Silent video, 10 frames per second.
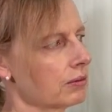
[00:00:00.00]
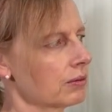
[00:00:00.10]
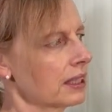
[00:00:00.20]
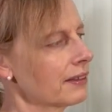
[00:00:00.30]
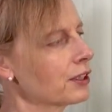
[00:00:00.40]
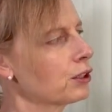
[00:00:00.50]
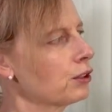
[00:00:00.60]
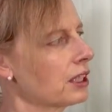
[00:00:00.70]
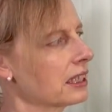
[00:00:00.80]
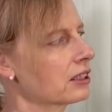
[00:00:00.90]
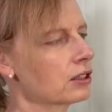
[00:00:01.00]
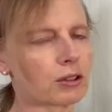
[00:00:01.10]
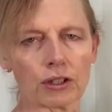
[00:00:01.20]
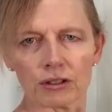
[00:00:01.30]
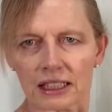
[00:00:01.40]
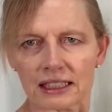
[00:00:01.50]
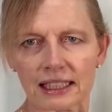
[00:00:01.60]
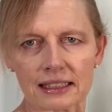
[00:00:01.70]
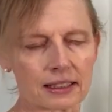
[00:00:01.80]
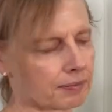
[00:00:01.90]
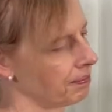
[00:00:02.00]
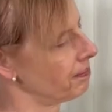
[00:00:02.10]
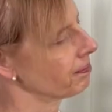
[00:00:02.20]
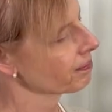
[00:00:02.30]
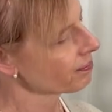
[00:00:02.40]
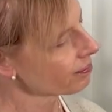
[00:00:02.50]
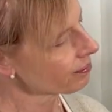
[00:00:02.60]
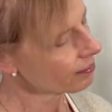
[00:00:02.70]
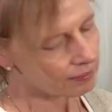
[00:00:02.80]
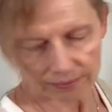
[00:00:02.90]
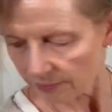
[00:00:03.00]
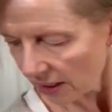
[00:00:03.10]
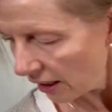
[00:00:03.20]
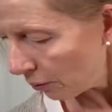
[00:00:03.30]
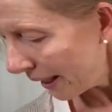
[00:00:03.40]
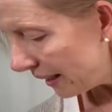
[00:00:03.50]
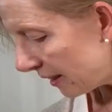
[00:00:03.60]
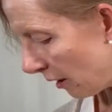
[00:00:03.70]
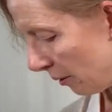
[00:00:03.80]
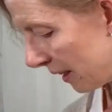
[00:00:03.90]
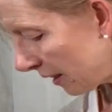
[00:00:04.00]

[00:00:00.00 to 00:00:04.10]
whenever you do things to know these things. White is always